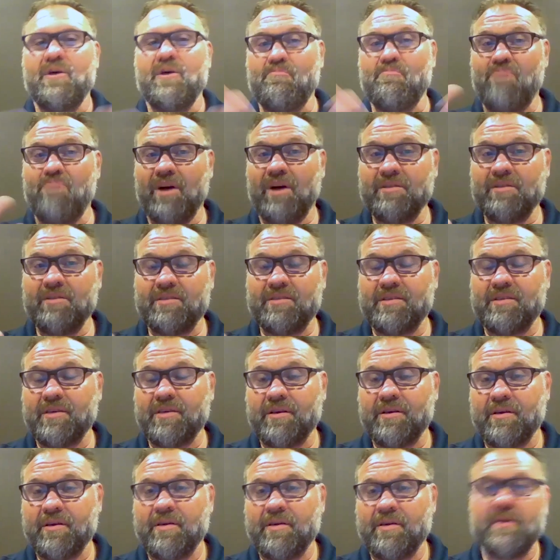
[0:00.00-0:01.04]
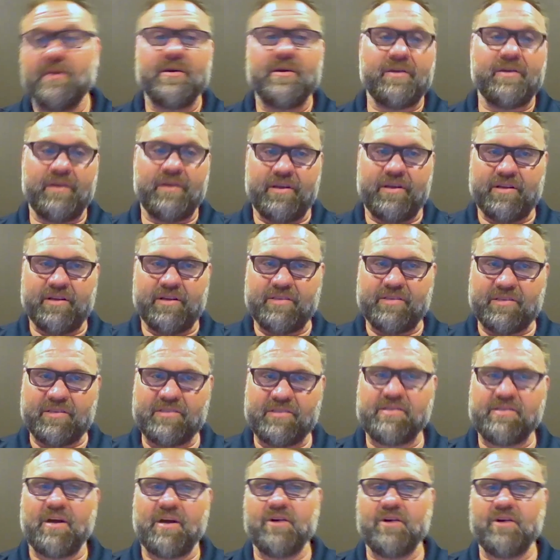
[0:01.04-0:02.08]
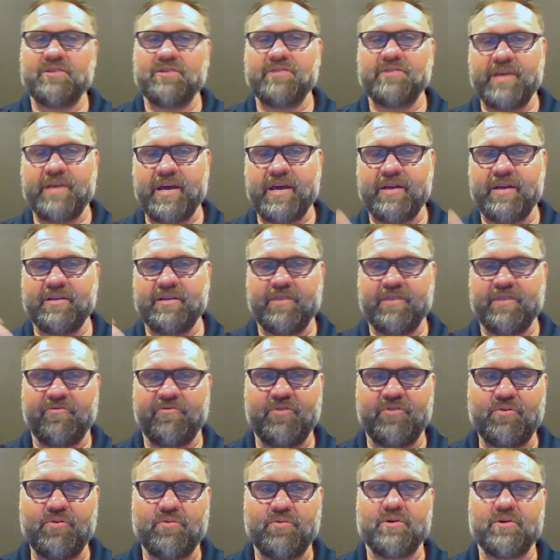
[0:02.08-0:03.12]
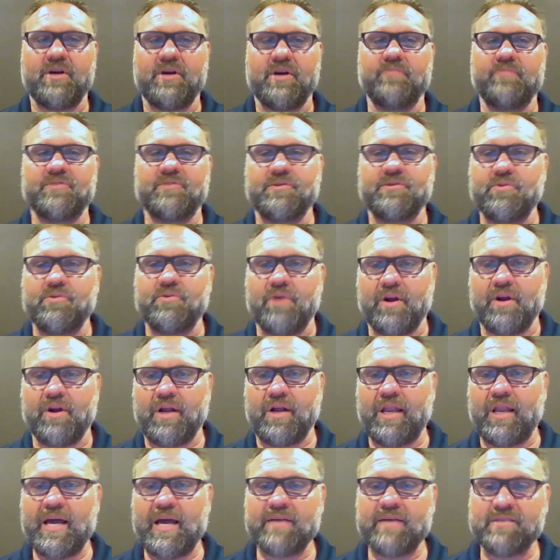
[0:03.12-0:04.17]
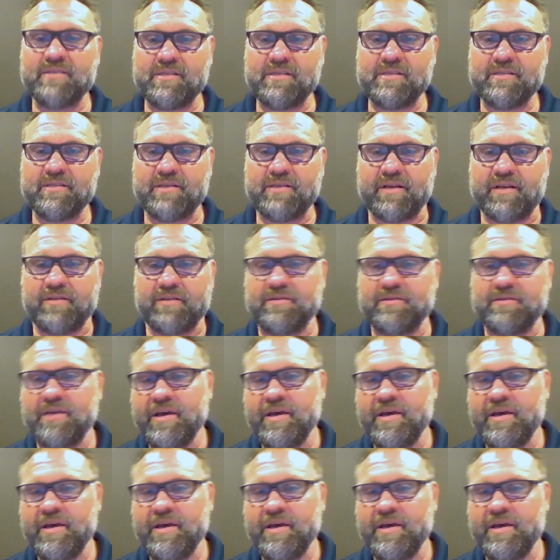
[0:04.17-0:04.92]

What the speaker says: But it is a start, and if you come to our classes, and